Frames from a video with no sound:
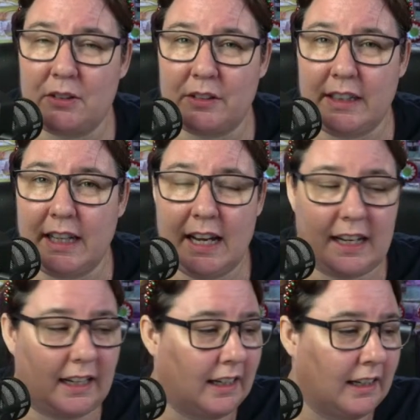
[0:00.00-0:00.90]

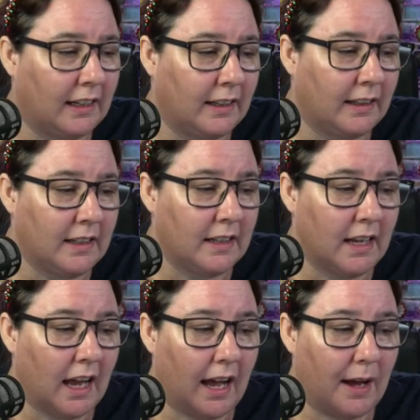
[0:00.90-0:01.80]
DK.
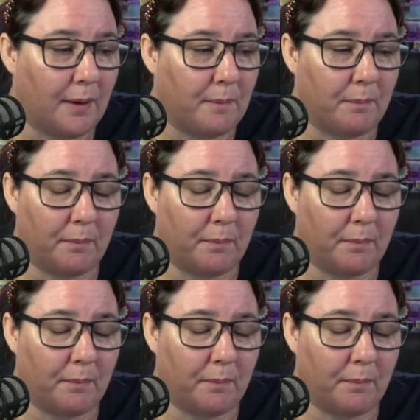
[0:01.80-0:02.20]
But